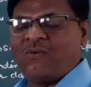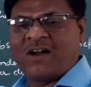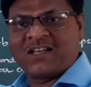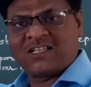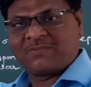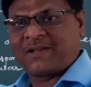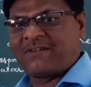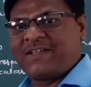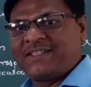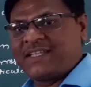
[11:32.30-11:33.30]
what is
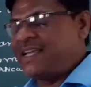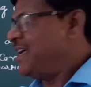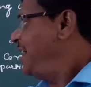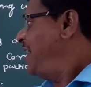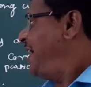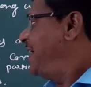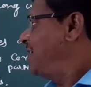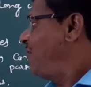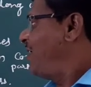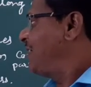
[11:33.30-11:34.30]
frequency,
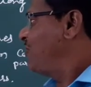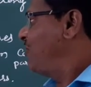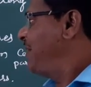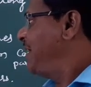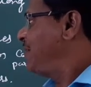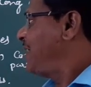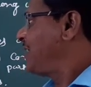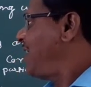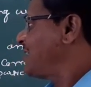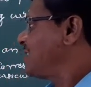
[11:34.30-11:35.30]
and what do you mean by
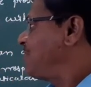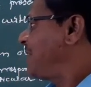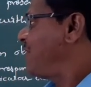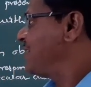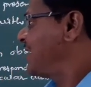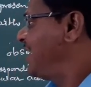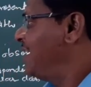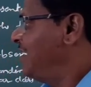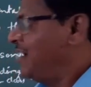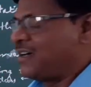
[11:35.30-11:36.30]
class
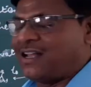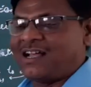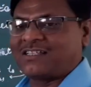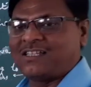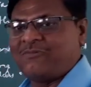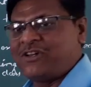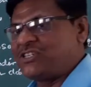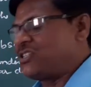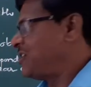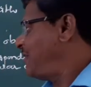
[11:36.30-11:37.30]
frequency, class
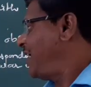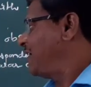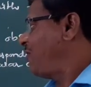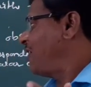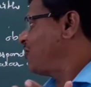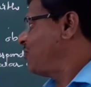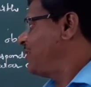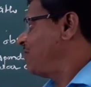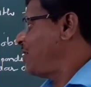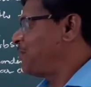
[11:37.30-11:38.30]
limits, and what do you
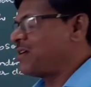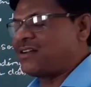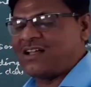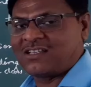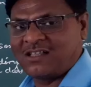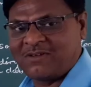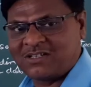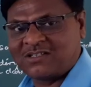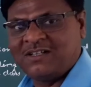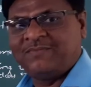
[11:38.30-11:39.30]
mean by upper class
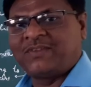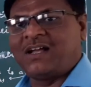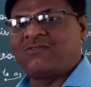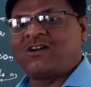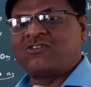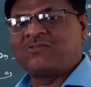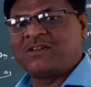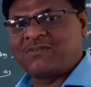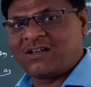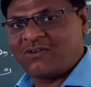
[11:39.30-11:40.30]
limits, and what do you
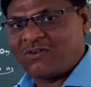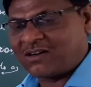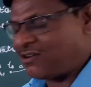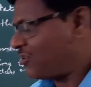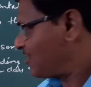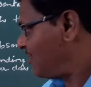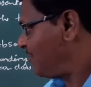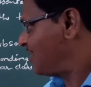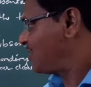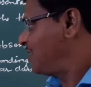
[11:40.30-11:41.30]
mean by lower class
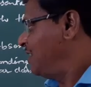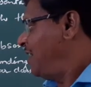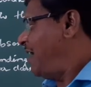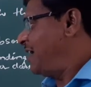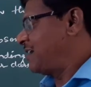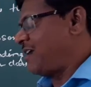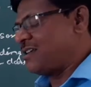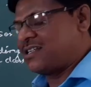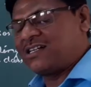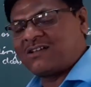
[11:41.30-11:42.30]
limits, and
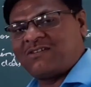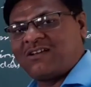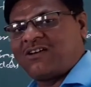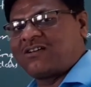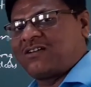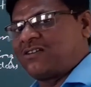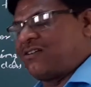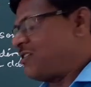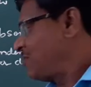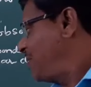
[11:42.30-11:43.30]
class interval or
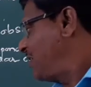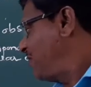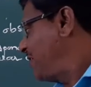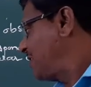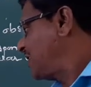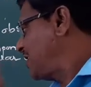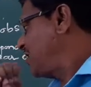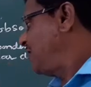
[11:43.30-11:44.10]
class middle width,